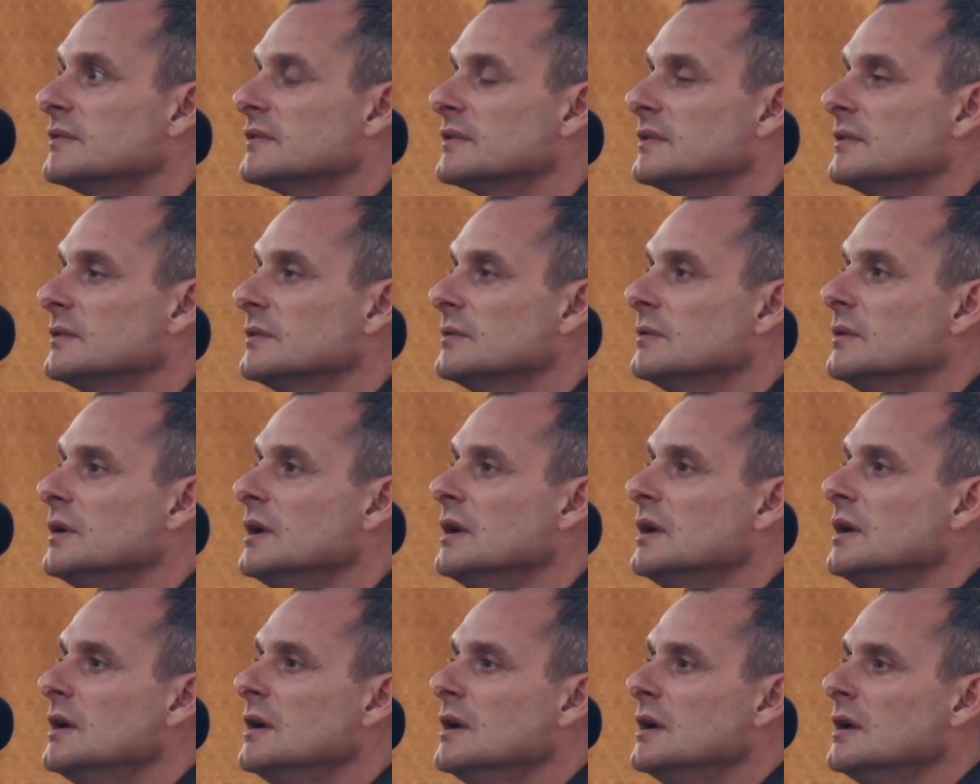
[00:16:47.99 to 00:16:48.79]
to
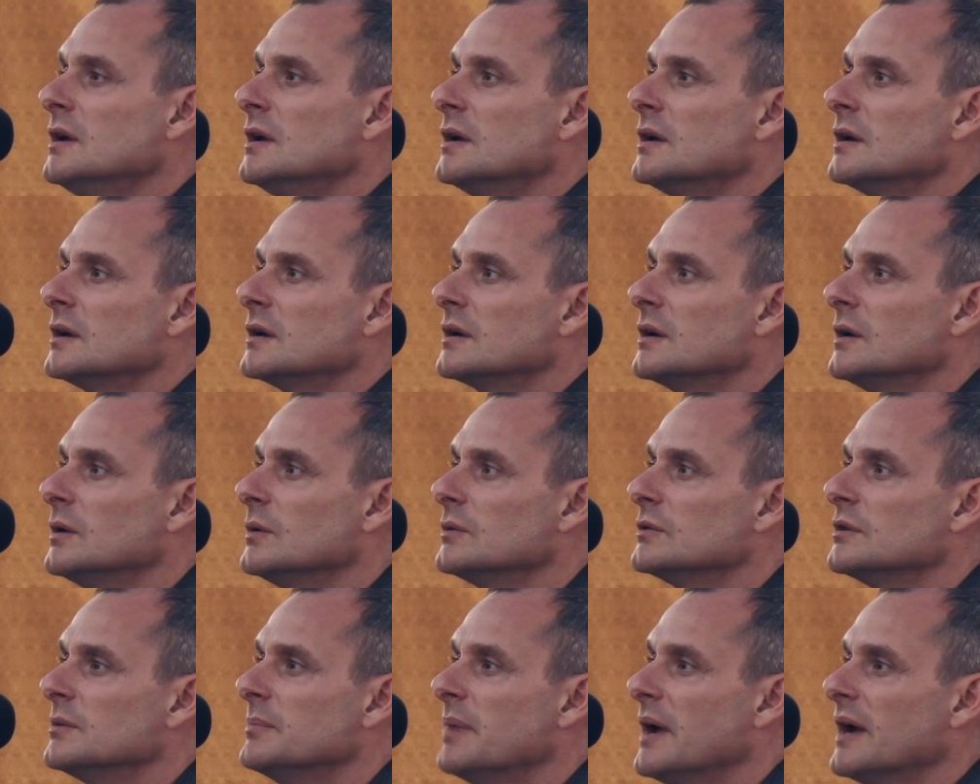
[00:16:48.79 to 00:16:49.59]
go
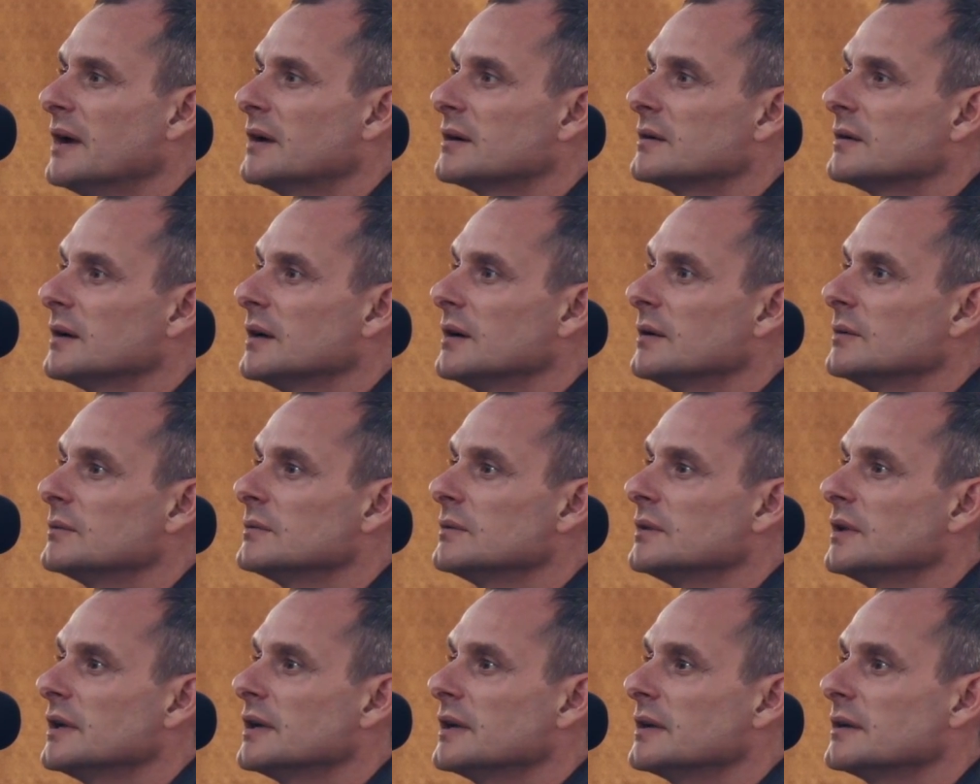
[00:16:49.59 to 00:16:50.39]
in the
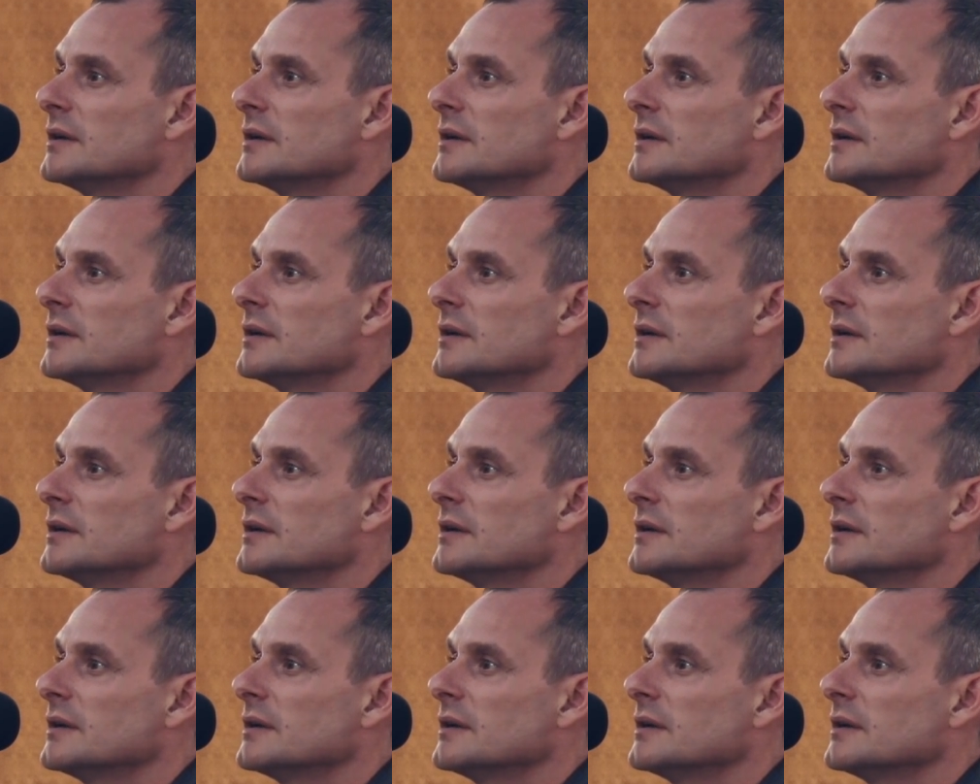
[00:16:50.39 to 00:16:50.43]
background. Like,